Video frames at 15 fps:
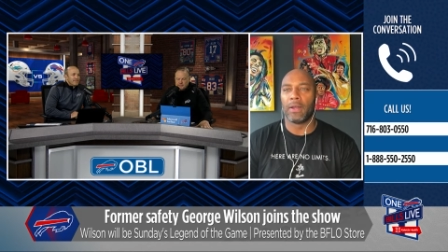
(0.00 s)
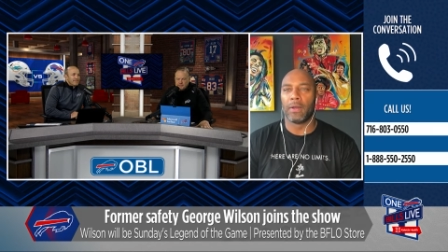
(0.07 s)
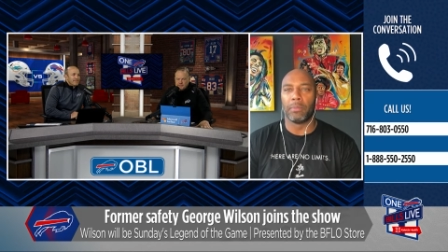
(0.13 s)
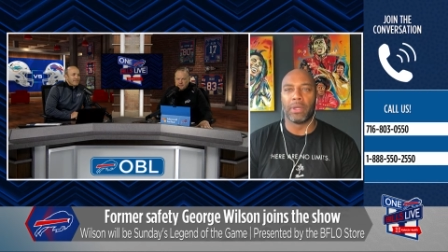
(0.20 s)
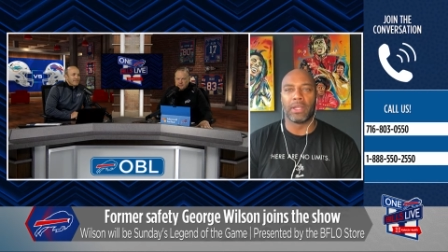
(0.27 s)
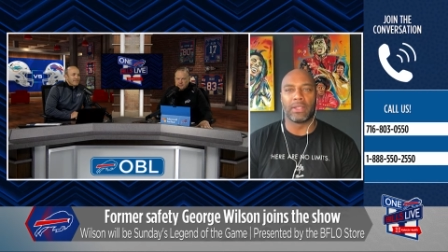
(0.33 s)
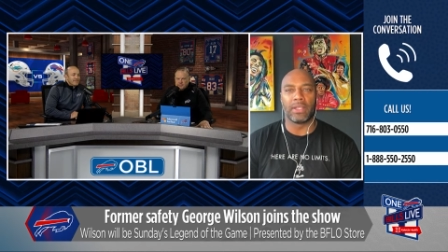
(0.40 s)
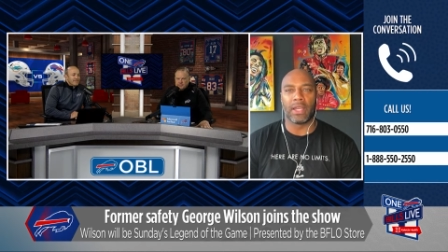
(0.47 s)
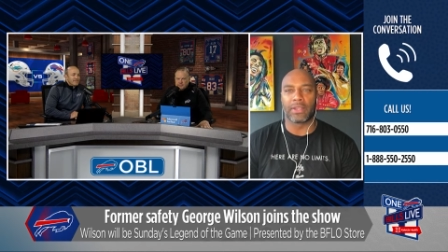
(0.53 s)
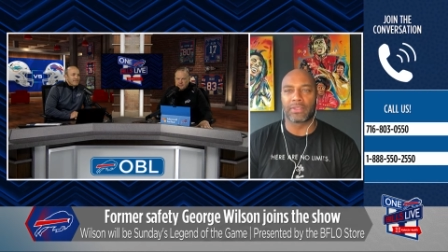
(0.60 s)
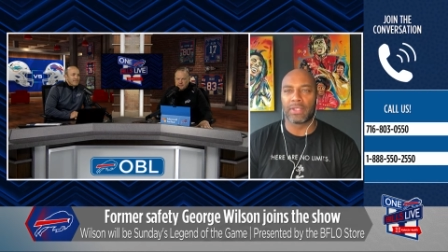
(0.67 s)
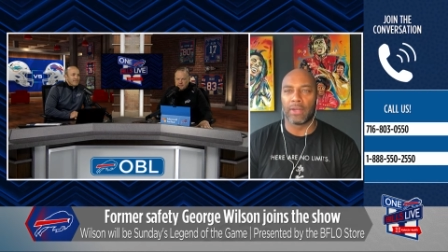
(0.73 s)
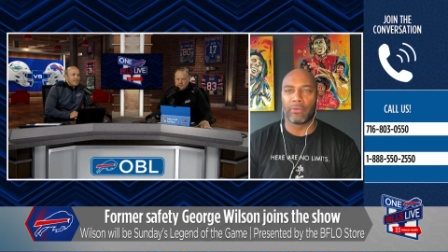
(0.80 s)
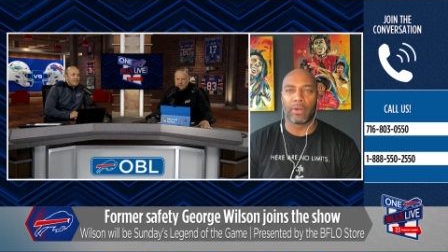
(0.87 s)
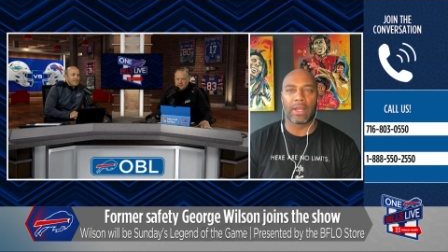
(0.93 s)
but yeah,
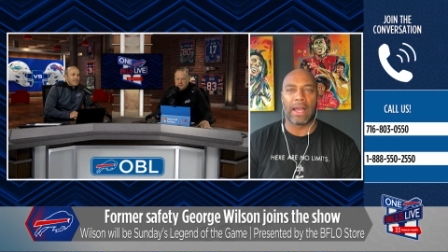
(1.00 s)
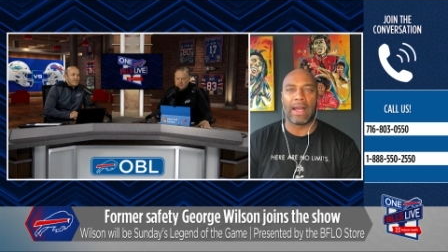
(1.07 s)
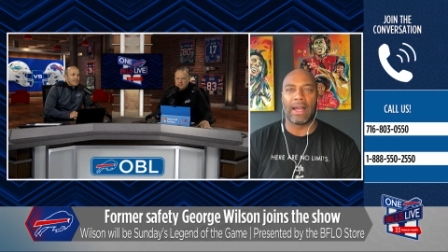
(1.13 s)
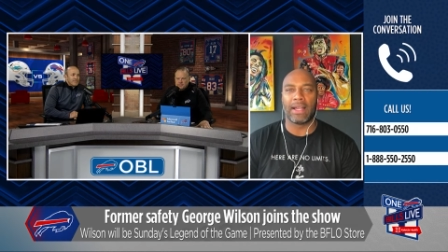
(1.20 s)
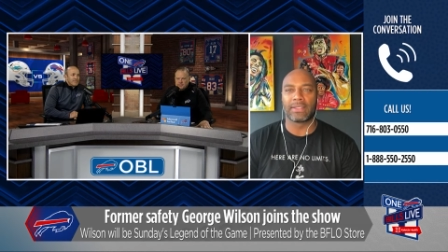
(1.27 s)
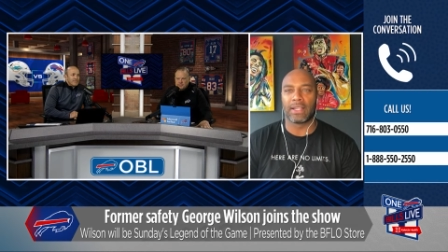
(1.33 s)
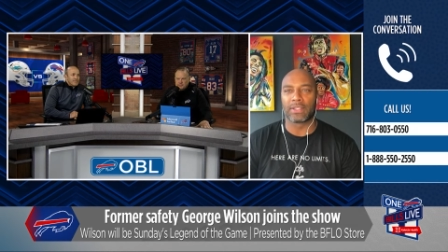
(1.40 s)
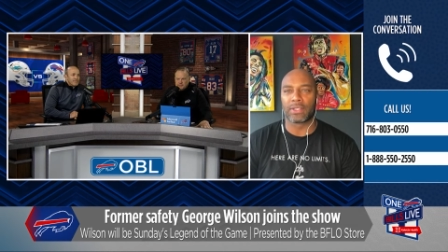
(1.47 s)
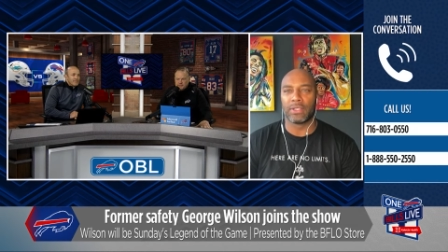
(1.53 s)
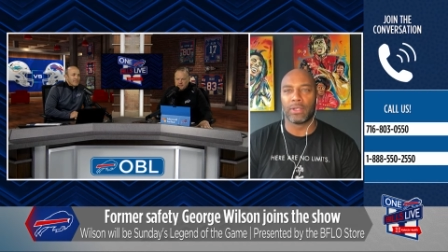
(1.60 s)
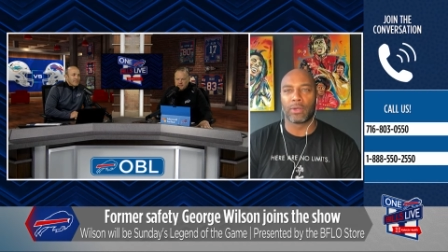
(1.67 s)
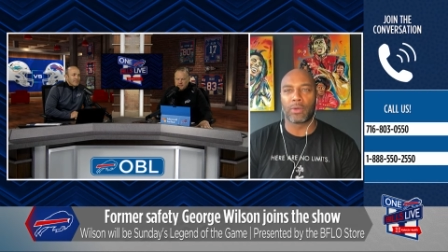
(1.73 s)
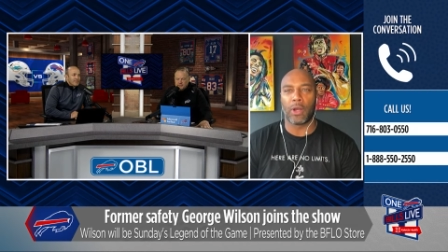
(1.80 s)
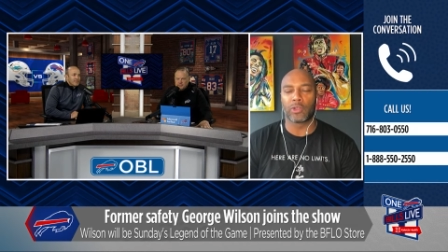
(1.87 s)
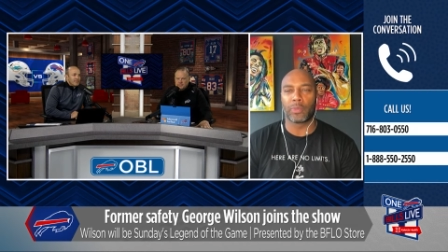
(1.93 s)
several guys I still
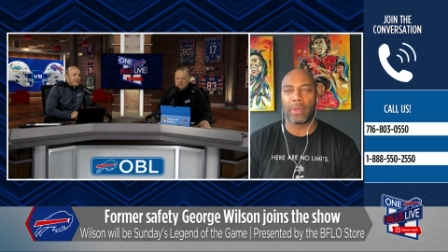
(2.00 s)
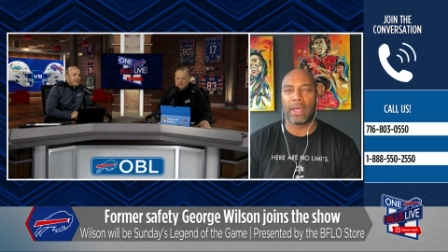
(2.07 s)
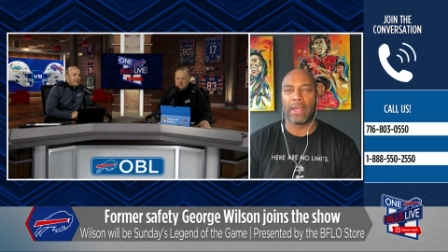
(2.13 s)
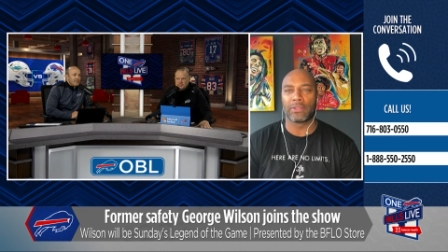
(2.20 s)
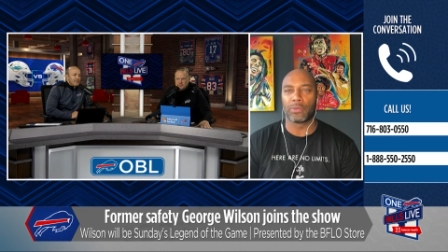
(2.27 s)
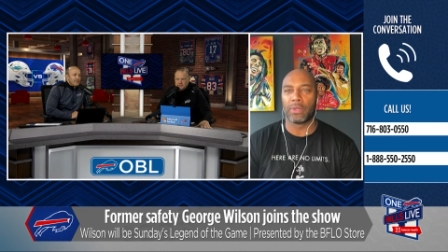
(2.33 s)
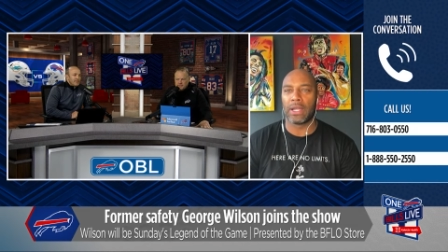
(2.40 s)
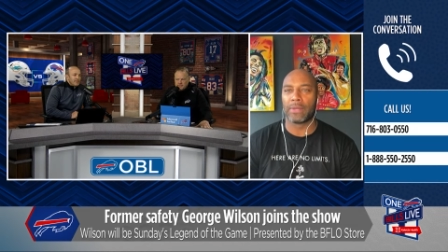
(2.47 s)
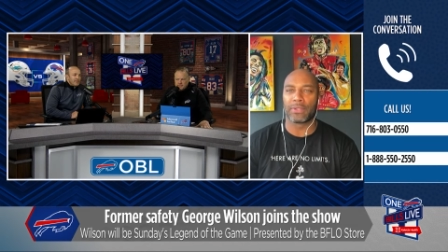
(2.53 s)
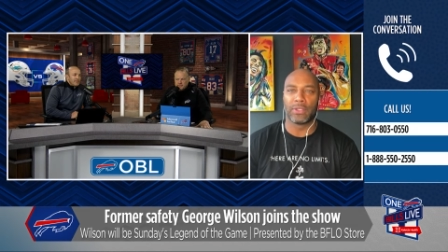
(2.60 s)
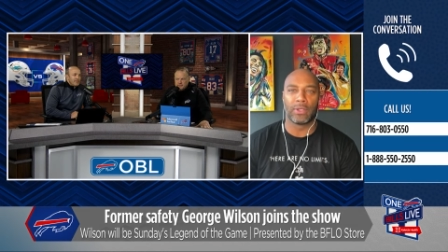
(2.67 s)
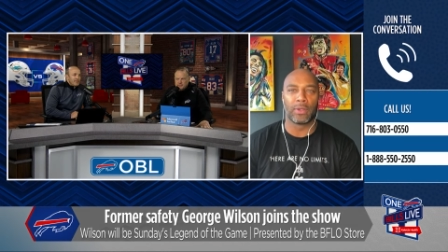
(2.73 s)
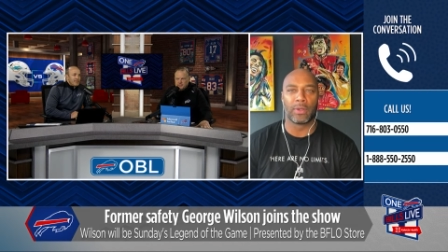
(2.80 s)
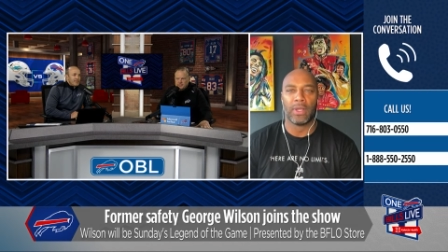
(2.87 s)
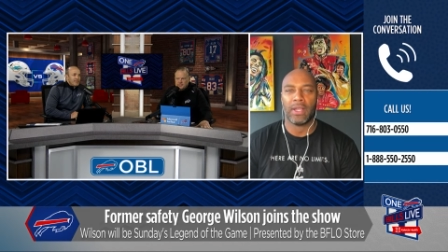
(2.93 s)
cross paths with. I'm
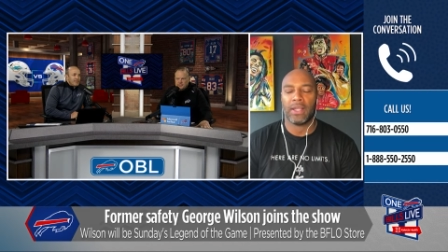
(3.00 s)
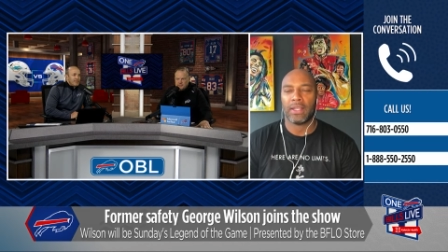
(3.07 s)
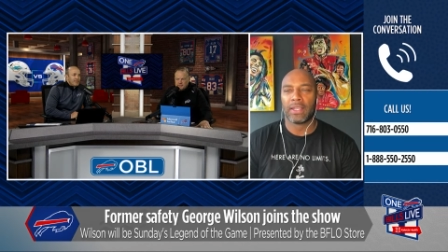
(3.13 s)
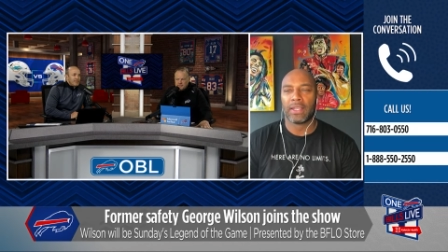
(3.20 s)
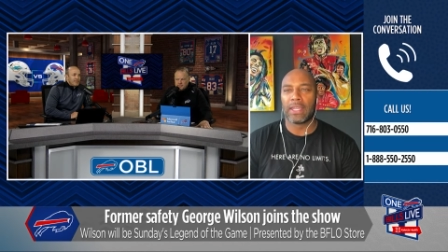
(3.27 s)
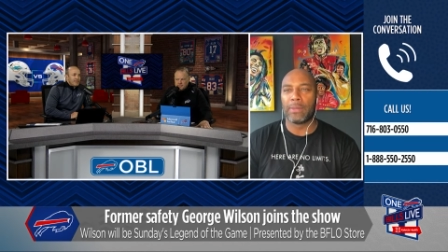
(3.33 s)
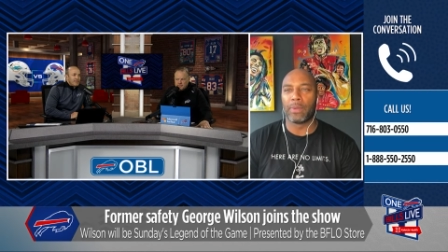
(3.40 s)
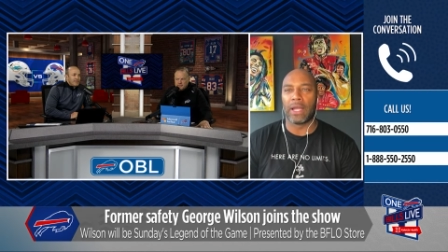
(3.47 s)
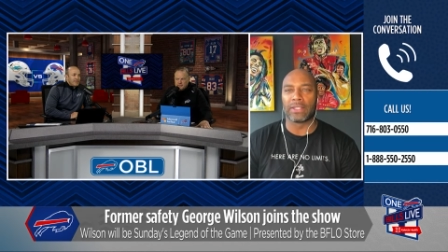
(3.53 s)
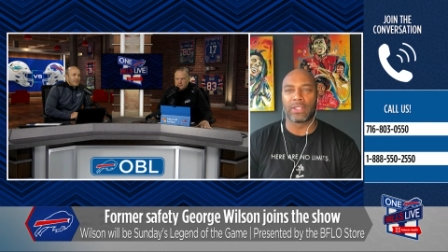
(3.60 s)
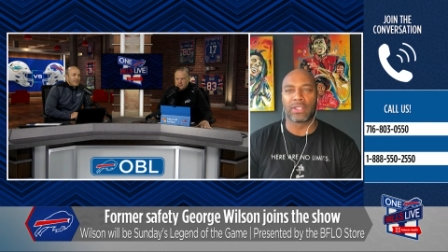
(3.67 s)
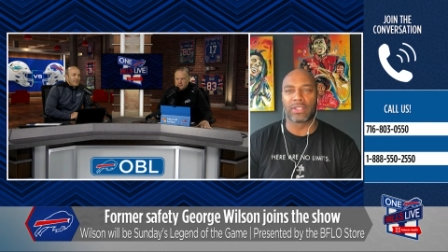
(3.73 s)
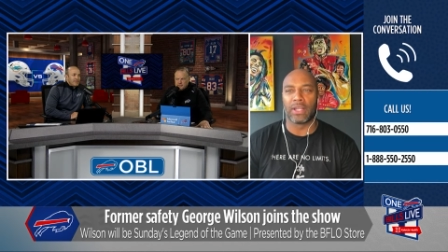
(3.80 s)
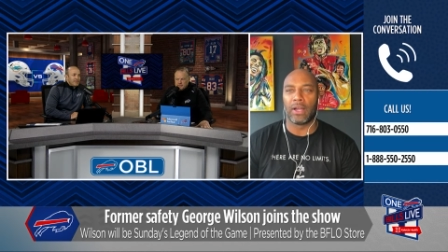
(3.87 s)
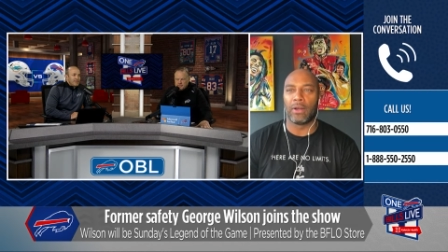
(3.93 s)
still keep it. I
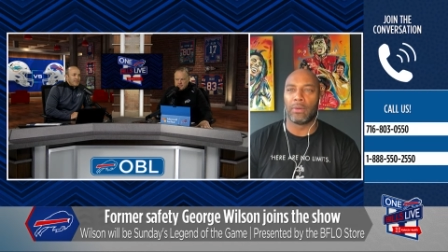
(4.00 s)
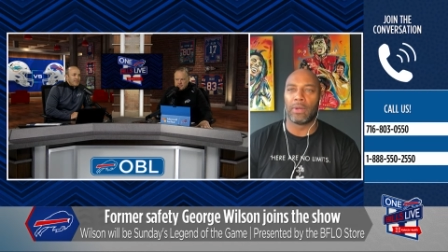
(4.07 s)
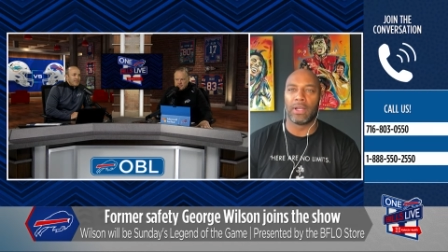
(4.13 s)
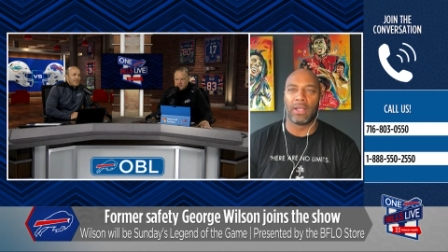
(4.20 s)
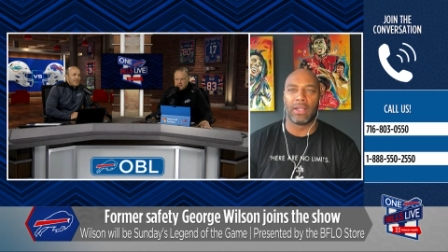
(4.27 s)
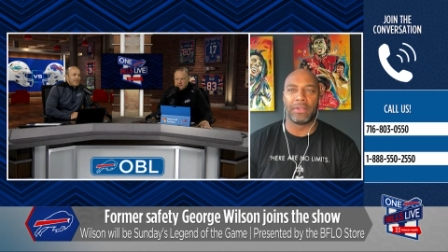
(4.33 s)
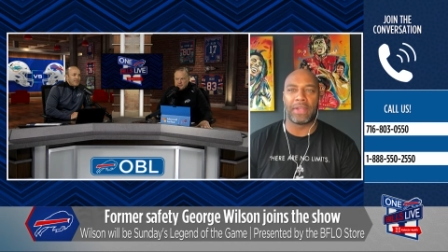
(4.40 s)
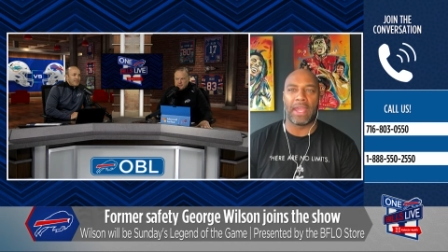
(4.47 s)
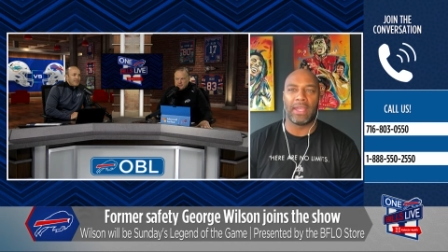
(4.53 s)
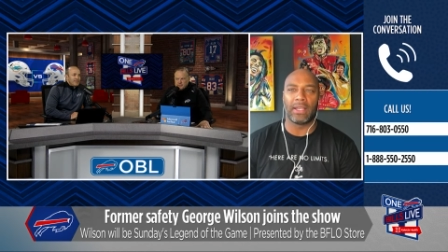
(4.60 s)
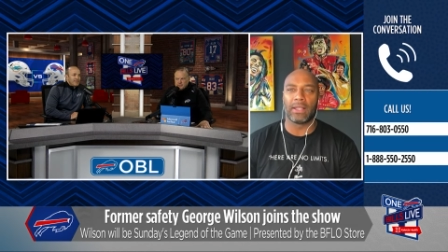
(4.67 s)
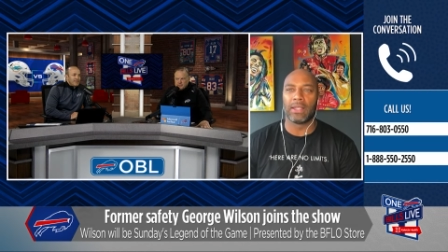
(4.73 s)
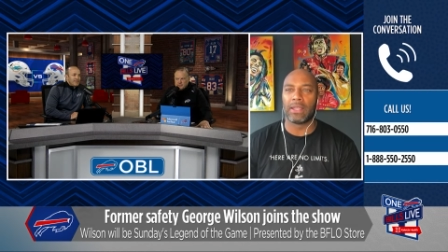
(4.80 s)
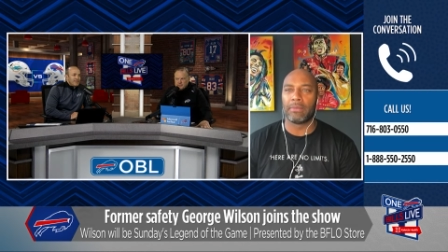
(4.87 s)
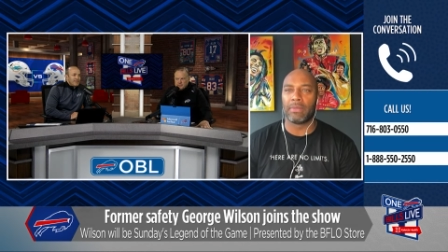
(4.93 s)
just saw uh, Nate
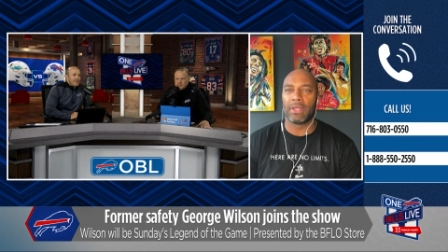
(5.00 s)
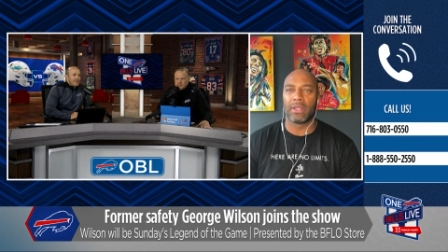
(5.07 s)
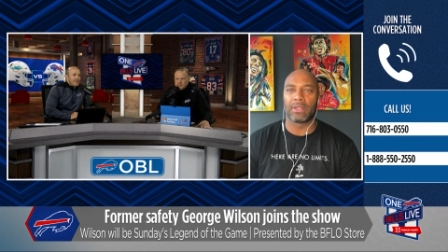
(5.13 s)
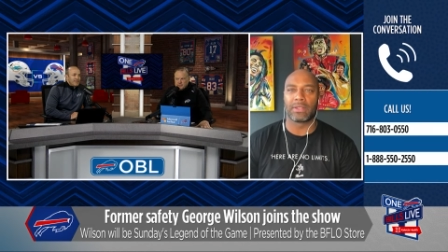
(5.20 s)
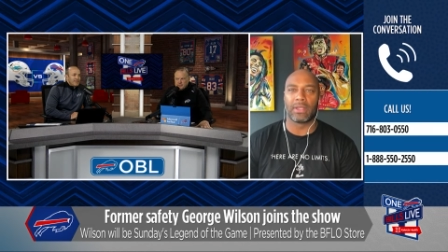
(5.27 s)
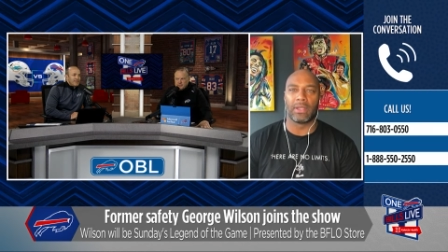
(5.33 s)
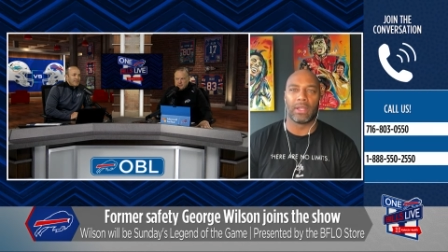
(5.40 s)
Clements and